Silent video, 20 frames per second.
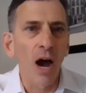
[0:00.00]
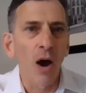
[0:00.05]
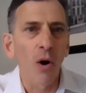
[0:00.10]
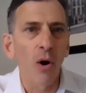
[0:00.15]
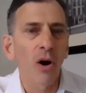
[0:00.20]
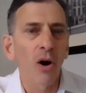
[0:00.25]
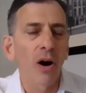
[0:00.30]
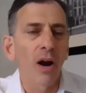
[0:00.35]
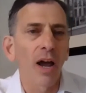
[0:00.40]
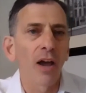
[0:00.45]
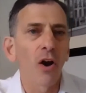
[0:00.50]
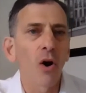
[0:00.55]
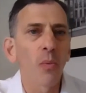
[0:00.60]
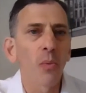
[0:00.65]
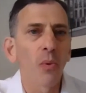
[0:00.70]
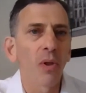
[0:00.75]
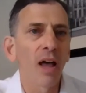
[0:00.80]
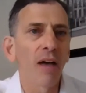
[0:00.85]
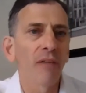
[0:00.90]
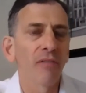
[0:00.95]
hour. I
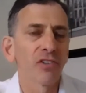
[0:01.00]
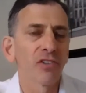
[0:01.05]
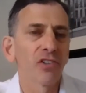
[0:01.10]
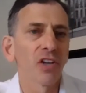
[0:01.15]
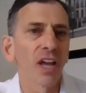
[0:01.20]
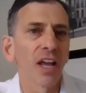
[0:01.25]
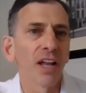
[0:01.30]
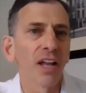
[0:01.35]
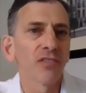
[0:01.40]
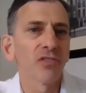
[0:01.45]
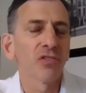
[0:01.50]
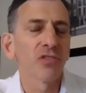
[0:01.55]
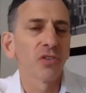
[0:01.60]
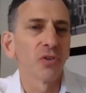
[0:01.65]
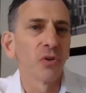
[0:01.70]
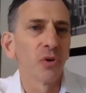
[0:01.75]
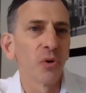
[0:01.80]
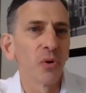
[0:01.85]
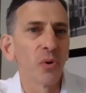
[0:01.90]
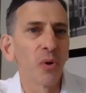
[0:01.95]
hope we'll have a chance
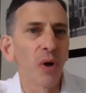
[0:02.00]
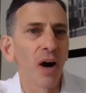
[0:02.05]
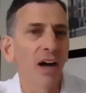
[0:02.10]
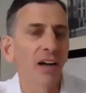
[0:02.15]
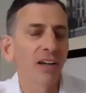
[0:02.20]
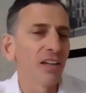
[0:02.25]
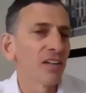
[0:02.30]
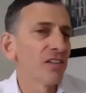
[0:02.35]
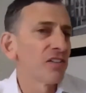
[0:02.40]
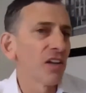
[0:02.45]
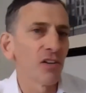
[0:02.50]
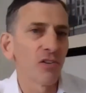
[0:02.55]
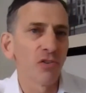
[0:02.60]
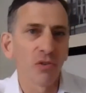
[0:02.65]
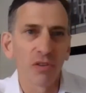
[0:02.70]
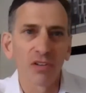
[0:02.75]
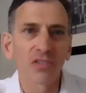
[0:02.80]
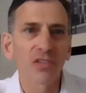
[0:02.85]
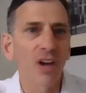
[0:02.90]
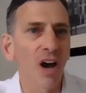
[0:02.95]
to uh,
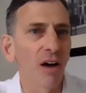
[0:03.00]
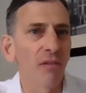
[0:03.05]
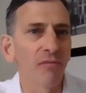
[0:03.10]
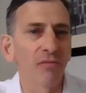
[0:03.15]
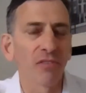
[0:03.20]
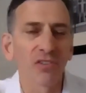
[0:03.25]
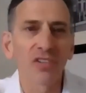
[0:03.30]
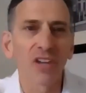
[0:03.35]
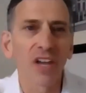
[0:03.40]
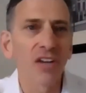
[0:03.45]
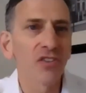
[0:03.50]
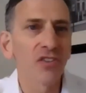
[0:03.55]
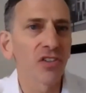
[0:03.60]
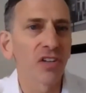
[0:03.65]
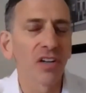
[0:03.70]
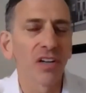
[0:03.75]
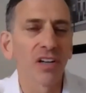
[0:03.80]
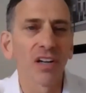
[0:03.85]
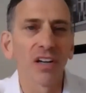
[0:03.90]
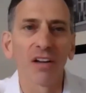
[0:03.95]
continue this
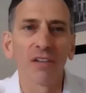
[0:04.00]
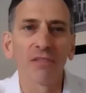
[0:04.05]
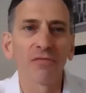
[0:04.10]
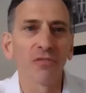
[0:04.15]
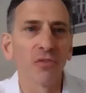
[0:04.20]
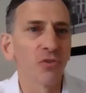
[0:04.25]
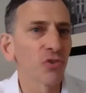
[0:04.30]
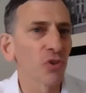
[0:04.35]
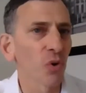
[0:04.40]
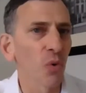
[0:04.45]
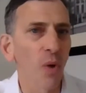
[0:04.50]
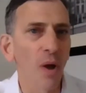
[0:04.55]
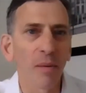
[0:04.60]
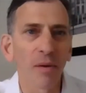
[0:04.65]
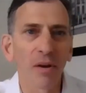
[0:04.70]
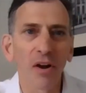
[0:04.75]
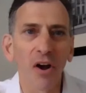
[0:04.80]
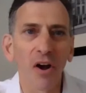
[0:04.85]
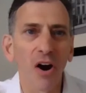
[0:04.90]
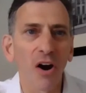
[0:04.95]
conversation at a future
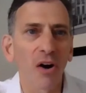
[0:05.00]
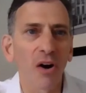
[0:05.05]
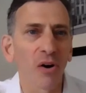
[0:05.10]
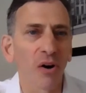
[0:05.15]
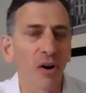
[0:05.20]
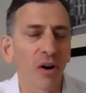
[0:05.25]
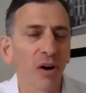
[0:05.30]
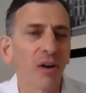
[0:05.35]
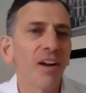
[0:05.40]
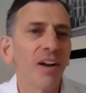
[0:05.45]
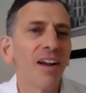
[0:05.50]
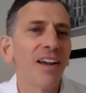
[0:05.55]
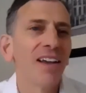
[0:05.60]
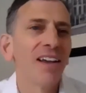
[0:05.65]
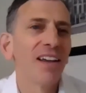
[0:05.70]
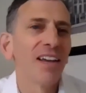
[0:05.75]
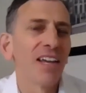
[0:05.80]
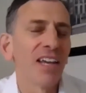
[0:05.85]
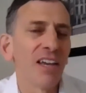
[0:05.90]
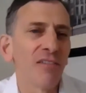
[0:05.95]
webinar or
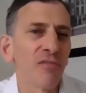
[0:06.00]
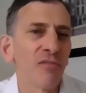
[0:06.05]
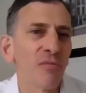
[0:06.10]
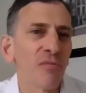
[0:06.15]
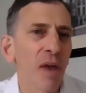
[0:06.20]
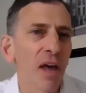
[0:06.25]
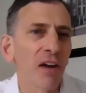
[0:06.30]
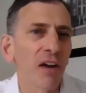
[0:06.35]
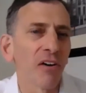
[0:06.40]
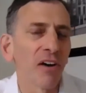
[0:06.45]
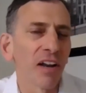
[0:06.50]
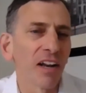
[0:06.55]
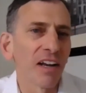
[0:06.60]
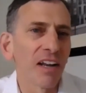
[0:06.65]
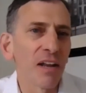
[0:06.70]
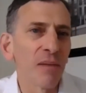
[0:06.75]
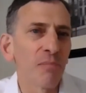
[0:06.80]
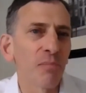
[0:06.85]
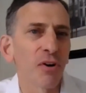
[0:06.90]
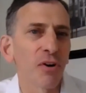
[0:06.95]
even better at
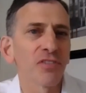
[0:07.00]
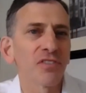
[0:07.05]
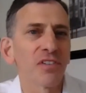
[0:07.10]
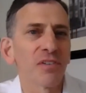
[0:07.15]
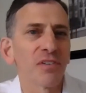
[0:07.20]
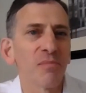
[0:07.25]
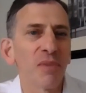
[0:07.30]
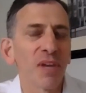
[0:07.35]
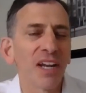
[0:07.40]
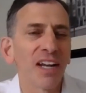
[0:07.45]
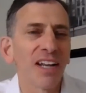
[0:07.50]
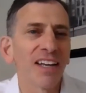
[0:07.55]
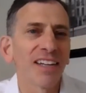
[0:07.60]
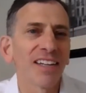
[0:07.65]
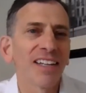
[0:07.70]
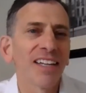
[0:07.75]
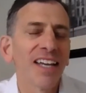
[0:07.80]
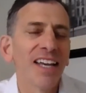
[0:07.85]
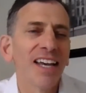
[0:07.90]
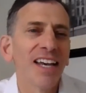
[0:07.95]
an in-person
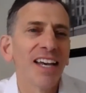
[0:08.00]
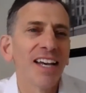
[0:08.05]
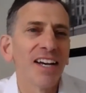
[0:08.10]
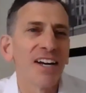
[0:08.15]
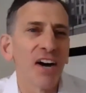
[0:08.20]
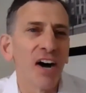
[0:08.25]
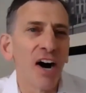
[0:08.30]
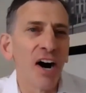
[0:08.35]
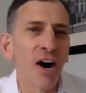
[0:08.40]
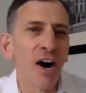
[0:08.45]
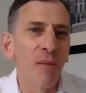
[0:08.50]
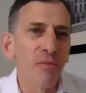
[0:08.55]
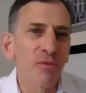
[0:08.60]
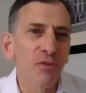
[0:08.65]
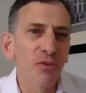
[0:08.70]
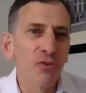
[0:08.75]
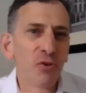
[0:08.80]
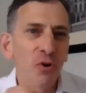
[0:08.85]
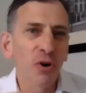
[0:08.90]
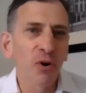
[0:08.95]
meeting. Um,
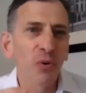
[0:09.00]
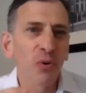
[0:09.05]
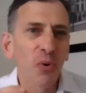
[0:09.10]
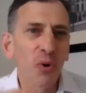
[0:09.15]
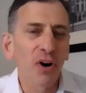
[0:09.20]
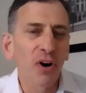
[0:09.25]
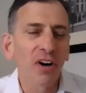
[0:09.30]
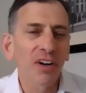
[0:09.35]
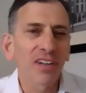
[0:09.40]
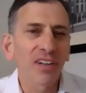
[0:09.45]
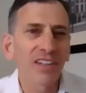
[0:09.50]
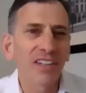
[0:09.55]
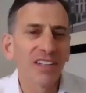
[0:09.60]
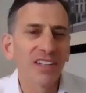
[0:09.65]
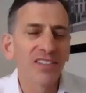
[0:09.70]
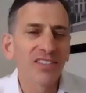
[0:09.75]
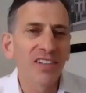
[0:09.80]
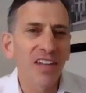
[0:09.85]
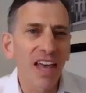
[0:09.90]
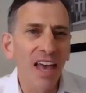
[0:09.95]
your work
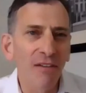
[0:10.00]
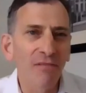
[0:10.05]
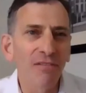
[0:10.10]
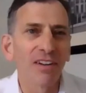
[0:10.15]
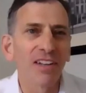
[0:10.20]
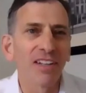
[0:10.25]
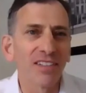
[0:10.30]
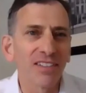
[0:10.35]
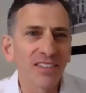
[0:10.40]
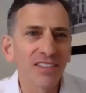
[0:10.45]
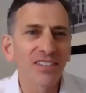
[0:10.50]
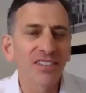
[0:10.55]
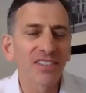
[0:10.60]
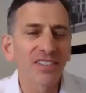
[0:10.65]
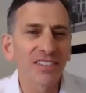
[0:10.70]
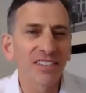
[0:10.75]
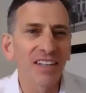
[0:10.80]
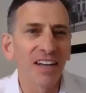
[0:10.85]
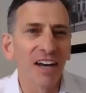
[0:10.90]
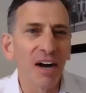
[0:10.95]
is evidence,
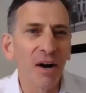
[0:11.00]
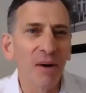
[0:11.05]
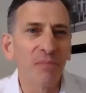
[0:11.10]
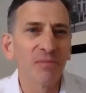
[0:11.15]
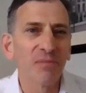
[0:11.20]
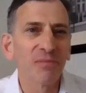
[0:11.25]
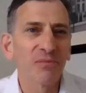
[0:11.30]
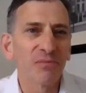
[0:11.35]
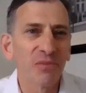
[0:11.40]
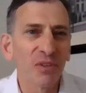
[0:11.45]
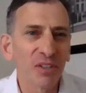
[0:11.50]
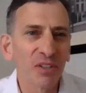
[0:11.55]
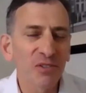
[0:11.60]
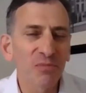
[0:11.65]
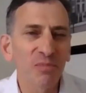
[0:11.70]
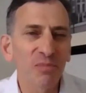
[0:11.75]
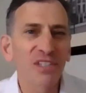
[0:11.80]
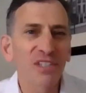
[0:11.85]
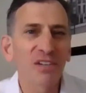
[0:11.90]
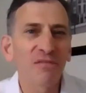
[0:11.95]
um, really
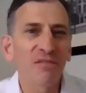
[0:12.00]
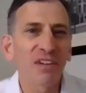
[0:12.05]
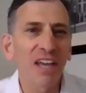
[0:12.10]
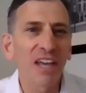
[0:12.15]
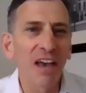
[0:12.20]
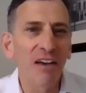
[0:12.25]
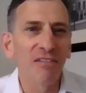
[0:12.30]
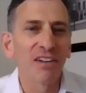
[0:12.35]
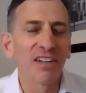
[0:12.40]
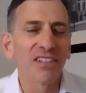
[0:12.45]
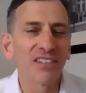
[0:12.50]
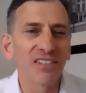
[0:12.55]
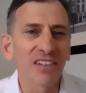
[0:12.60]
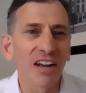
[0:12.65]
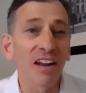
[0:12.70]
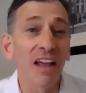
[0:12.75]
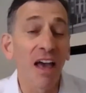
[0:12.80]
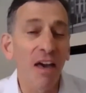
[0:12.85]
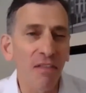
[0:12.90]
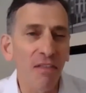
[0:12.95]
specific evidence
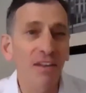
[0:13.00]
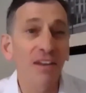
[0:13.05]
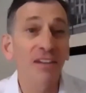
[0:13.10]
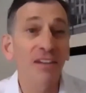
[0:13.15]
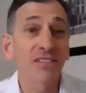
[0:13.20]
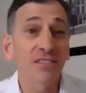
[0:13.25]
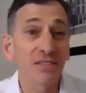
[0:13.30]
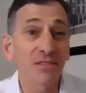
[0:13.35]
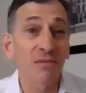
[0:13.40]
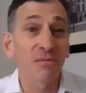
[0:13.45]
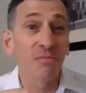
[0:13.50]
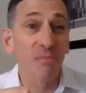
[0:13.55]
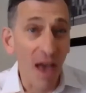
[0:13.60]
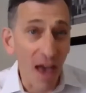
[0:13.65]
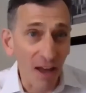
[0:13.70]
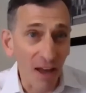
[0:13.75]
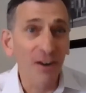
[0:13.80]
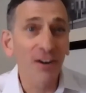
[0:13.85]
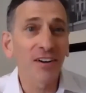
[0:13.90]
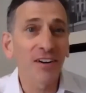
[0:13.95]
that ethics
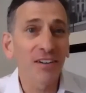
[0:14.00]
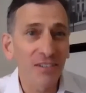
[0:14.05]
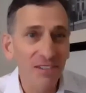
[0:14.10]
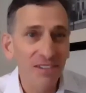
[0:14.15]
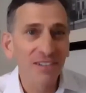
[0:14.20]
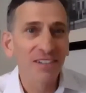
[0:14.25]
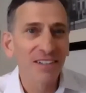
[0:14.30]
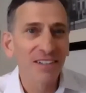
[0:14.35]
matter